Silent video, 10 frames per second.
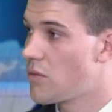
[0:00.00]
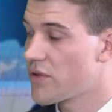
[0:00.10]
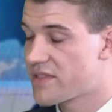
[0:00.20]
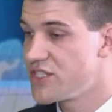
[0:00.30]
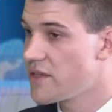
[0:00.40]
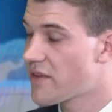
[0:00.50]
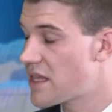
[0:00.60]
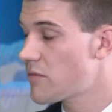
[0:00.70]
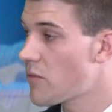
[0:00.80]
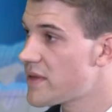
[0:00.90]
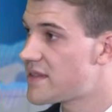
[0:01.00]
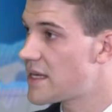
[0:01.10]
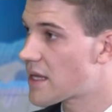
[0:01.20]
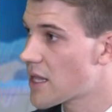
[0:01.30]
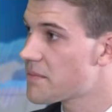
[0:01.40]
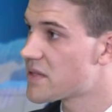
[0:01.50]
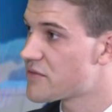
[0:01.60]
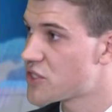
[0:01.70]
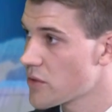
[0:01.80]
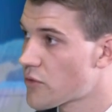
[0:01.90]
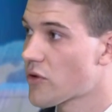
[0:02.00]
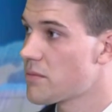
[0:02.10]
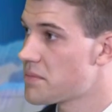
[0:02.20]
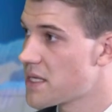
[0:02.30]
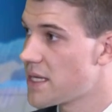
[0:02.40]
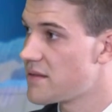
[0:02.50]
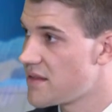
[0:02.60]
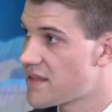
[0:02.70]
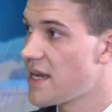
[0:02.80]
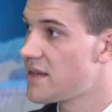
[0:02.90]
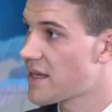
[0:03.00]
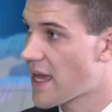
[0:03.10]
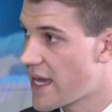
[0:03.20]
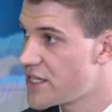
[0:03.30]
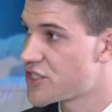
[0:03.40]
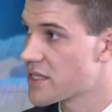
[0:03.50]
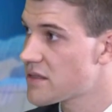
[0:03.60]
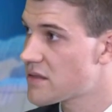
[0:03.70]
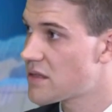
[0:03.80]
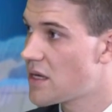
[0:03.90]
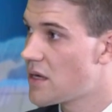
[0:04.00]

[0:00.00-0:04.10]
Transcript: Well, Sanjeev, I think when we see clips of children being detained in cages,